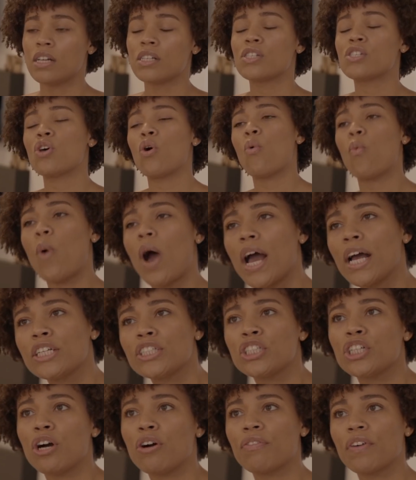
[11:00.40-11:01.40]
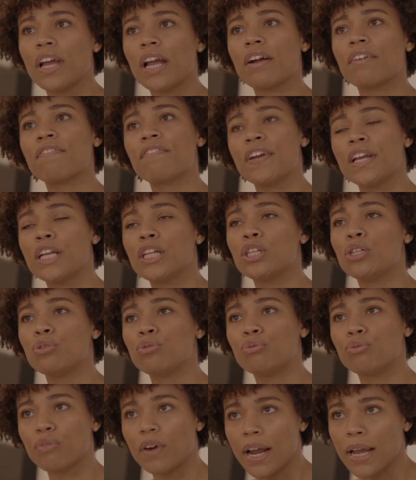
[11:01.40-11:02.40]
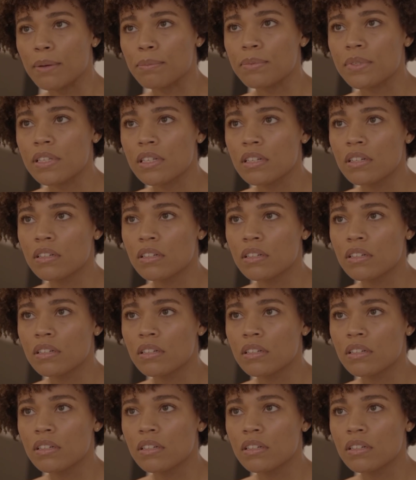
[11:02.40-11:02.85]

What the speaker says: So why is she over here feeding you grapes?